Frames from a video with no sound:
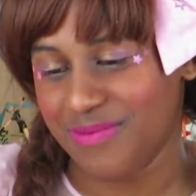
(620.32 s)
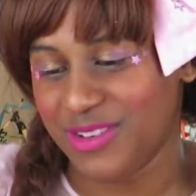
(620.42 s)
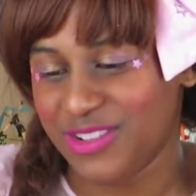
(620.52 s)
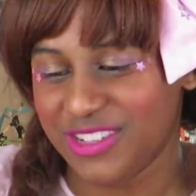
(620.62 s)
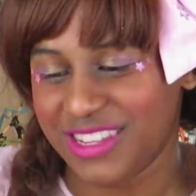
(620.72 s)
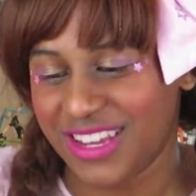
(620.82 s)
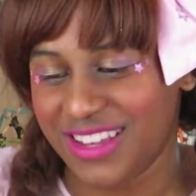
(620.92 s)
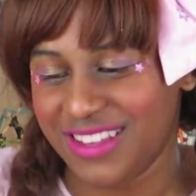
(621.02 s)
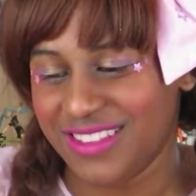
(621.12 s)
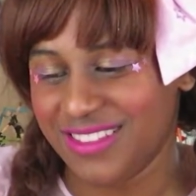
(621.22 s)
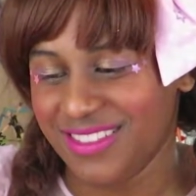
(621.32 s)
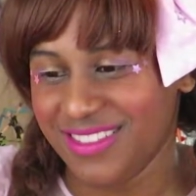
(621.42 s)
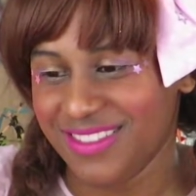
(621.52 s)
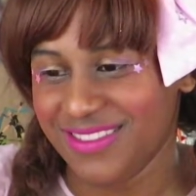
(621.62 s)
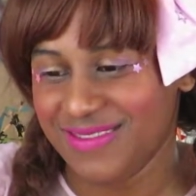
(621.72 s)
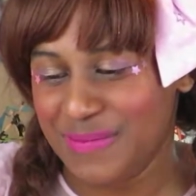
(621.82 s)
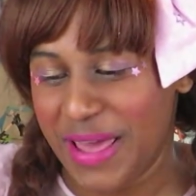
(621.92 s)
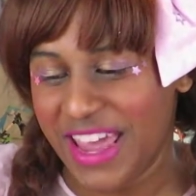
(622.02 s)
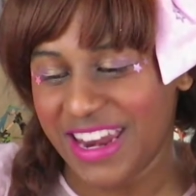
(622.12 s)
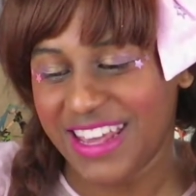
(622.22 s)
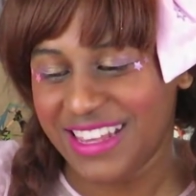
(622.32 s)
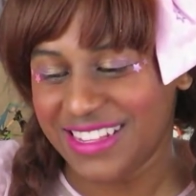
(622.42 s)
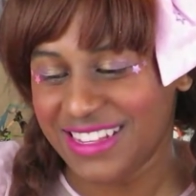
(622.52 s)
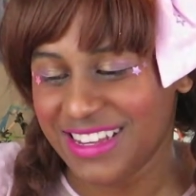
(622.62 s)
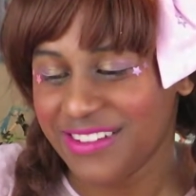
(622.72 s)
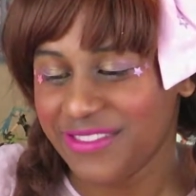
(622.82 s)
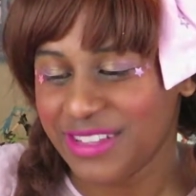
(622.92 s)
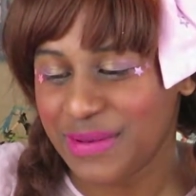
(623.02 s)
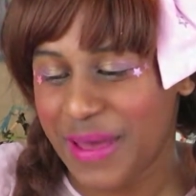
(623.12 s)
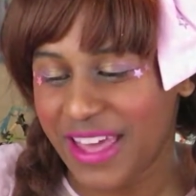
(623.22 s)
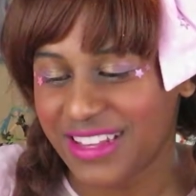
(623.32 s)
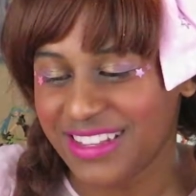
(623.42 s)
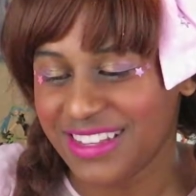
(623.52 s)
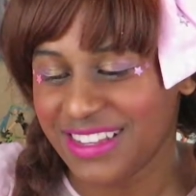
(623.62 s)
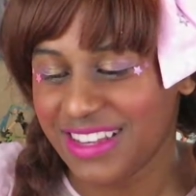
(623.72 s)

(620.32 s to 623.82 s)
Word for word: they're just like panties. Frilly pants?